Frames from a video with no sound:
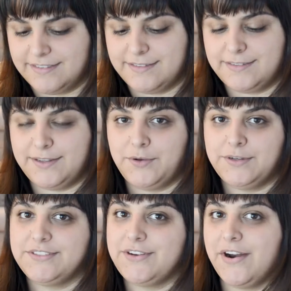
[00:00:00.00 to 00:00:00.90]
So
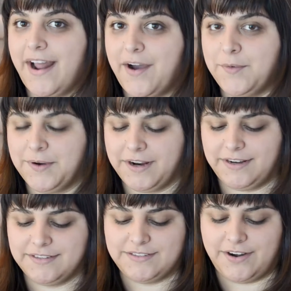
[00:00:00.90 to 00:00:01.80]
to start out, we're
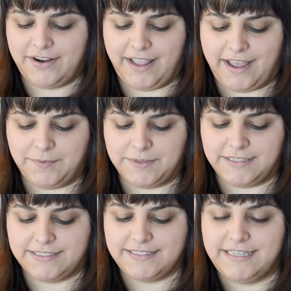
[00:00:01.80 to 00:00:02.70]
gonna start again with
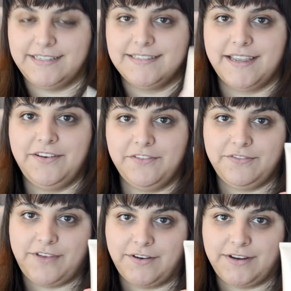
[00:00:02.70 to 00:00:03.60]
this Tint Skin
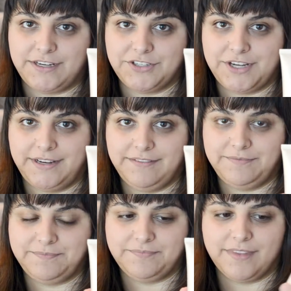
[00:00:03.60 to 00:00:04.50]
foundation.
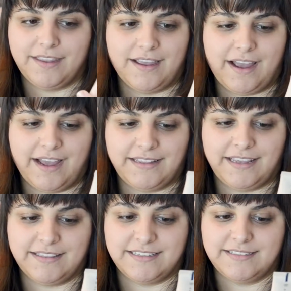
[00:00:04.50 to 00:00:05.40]
I
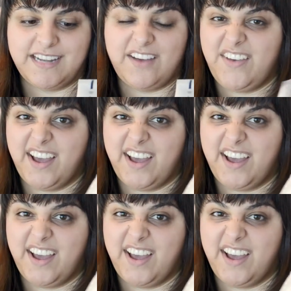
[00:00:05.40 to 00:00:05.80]
like this stuff.